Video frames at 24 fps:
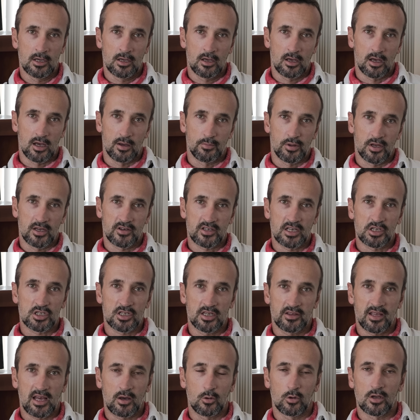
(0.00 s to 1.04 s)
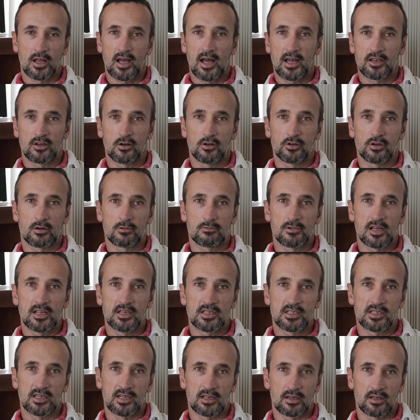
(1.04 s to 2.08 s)
But essentially that will add on a
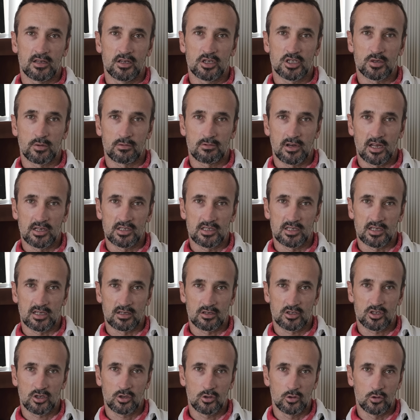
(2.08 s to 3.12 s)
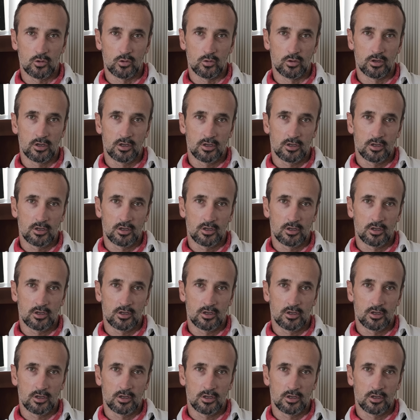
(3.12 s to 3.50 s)
rating, an instrument rating, to